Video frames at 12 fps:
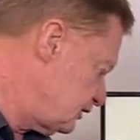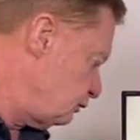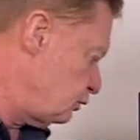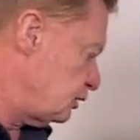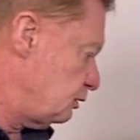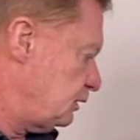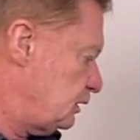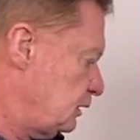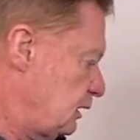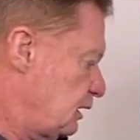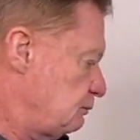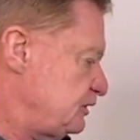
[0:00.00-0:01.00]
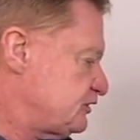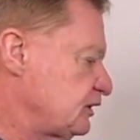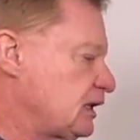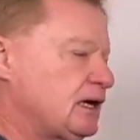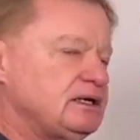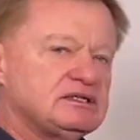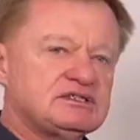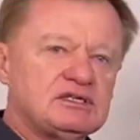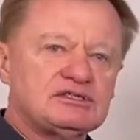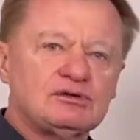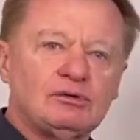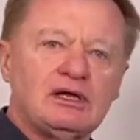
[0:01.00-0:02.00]
why in a minute. Miscellaneous,
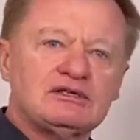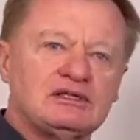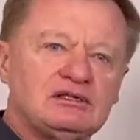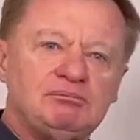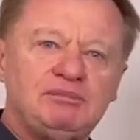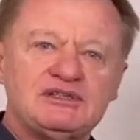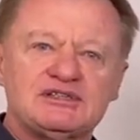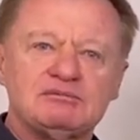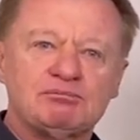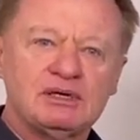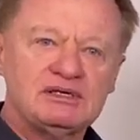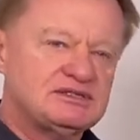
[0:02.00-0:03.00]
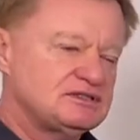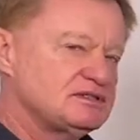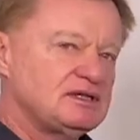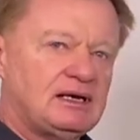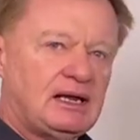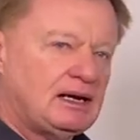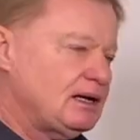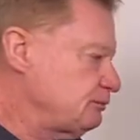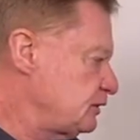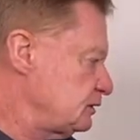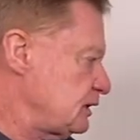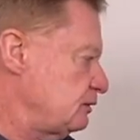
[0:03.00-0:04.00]
just all those little bits and pieces that add up
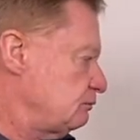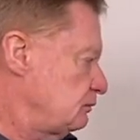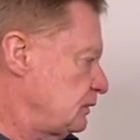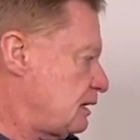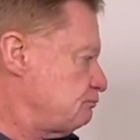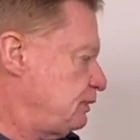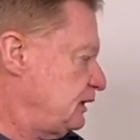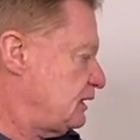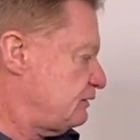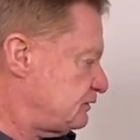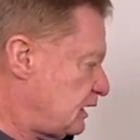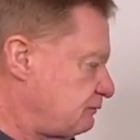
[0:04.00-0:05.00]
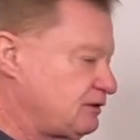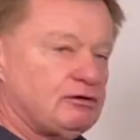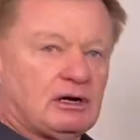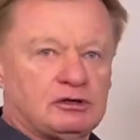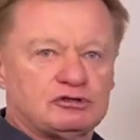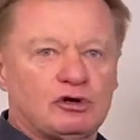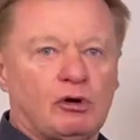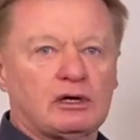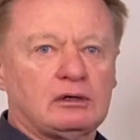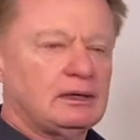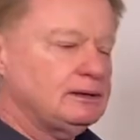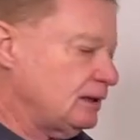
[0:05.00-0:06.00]
that aren't big enough to have their own
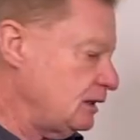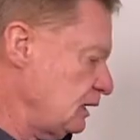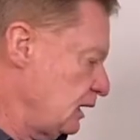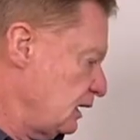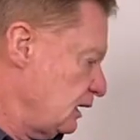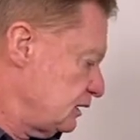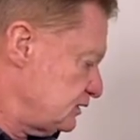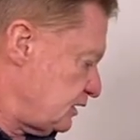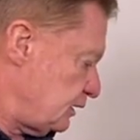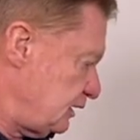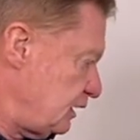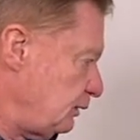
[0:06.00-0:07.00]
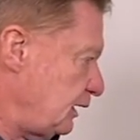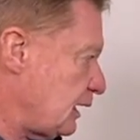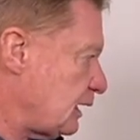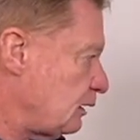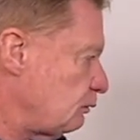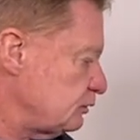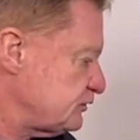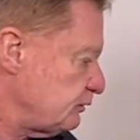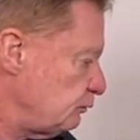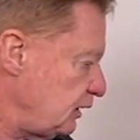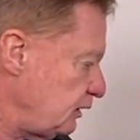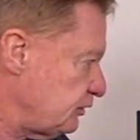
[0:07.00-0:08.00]
title, okay? So there we are. What
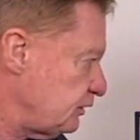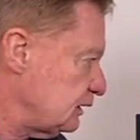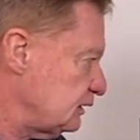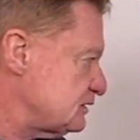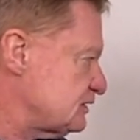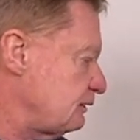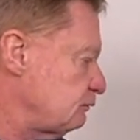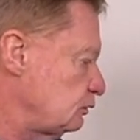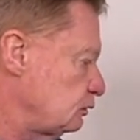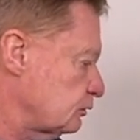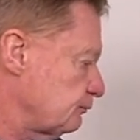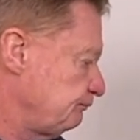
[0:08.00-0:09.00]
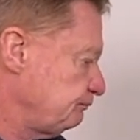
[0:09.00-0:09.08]
do you think? Let's have a look.